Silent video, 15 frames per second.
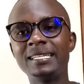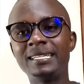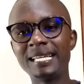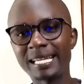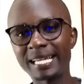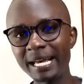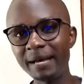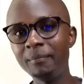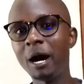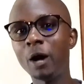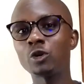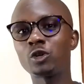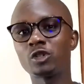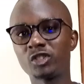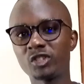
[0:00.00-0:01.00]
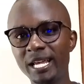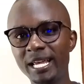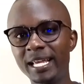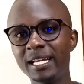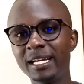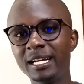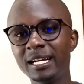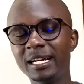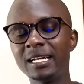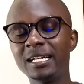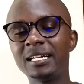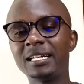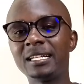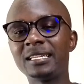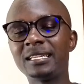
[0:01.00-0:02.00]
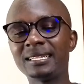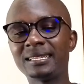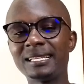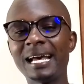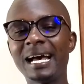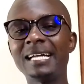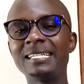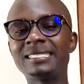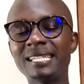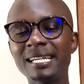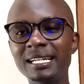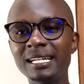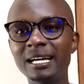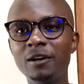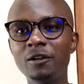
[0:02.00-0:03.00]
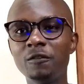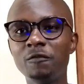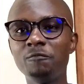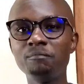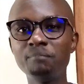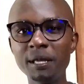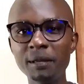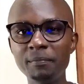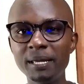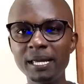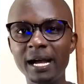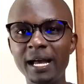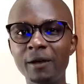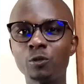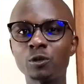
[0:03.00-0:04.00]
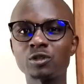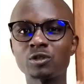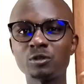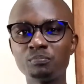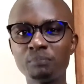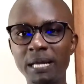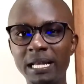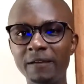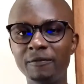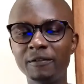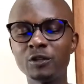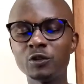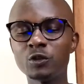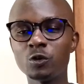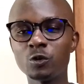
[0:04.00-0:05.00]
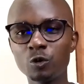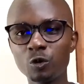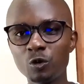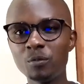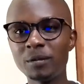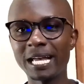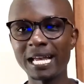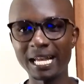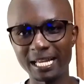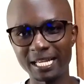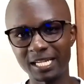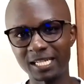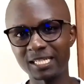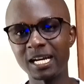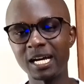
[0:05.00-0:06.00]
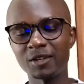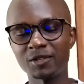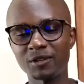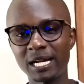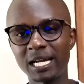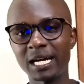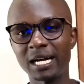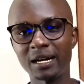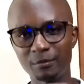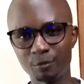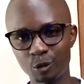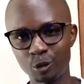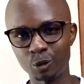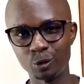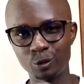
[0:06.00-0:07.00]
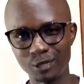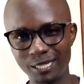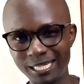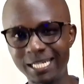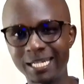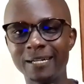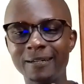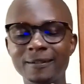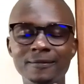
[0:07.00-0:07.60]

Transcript: They came out saying that the agenda of BBI was to benefit Uhuru Muigai Kenyatta and Raila Amolo Odinga.